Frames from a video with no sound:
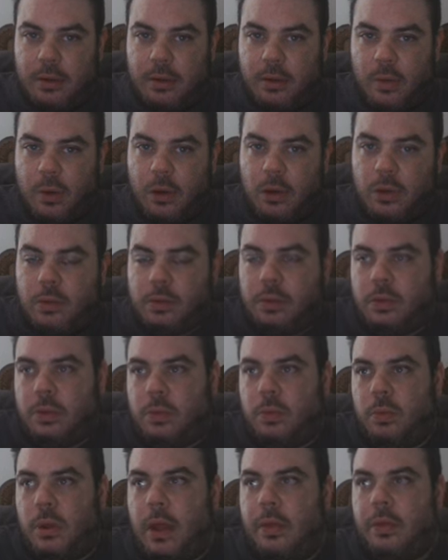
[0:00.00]
Or
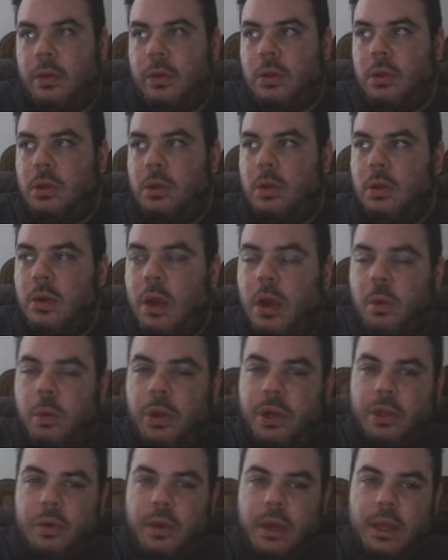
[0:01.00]
rather, not
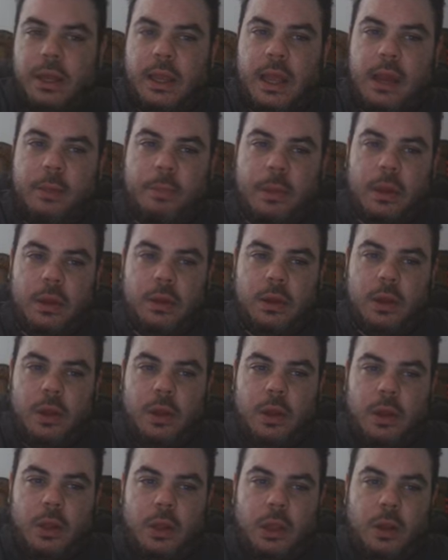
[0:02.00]
what are you going to get, but
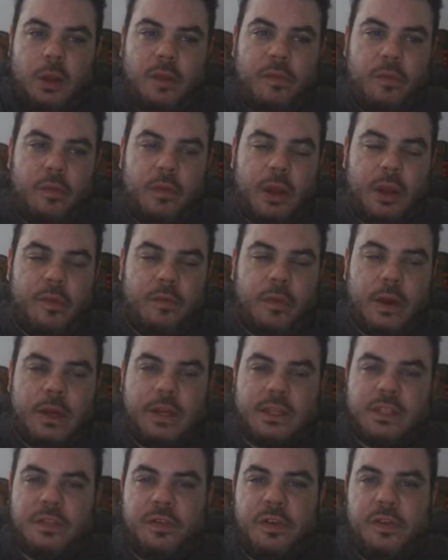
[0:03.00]
you know, if rent
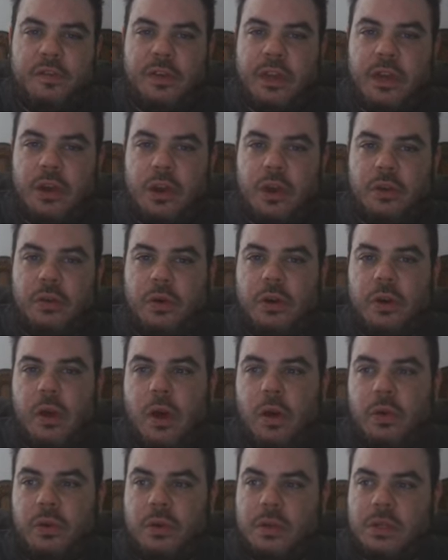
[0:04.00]
is
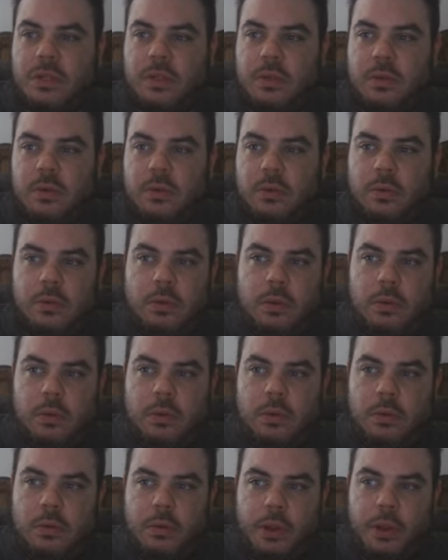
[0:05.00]
$1,500,
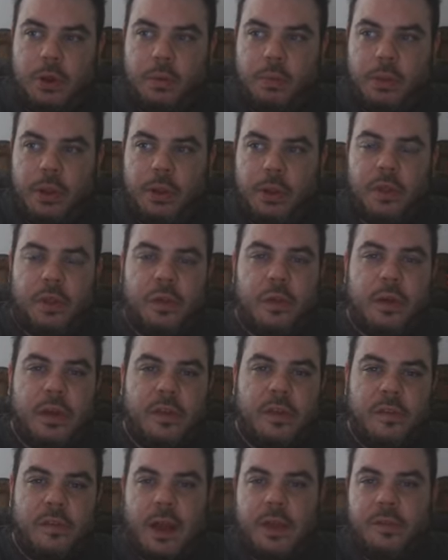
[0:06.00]
Your
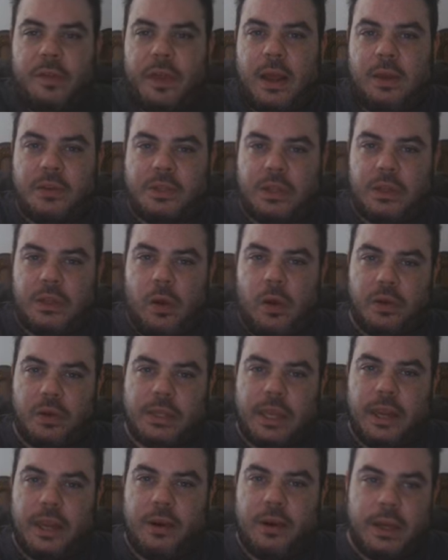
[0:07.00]
$35,000
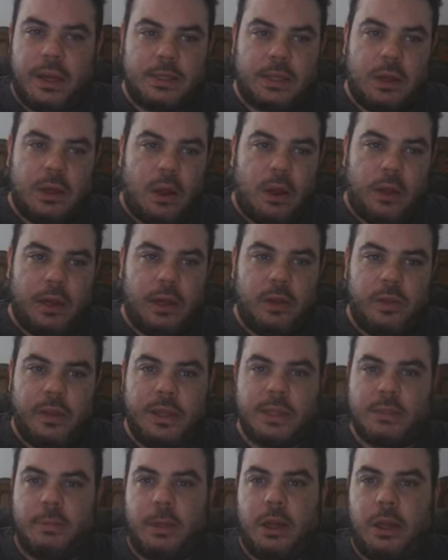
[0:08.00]
a year is not nearly
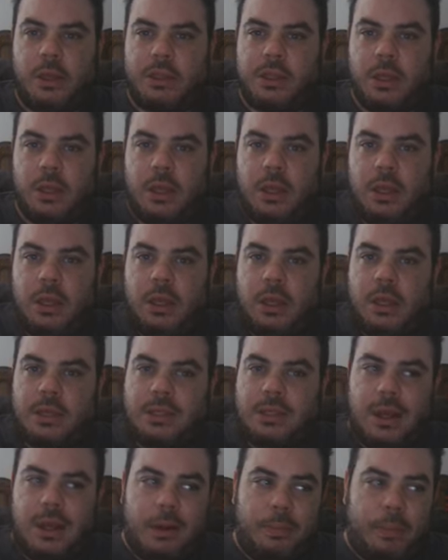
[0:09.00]
as much.
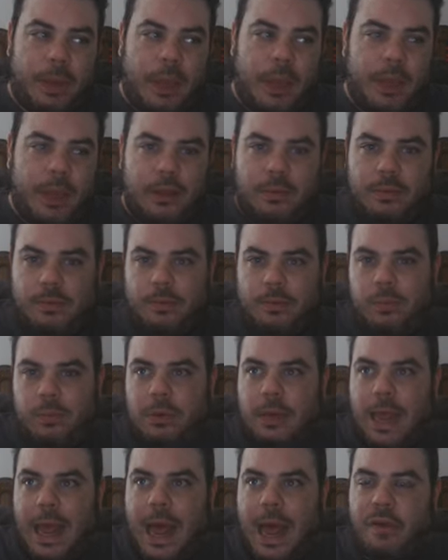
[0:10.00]
He's got to pay
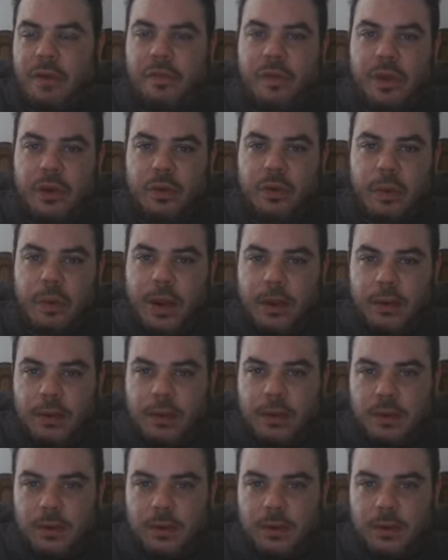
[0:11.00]
half of it in rent.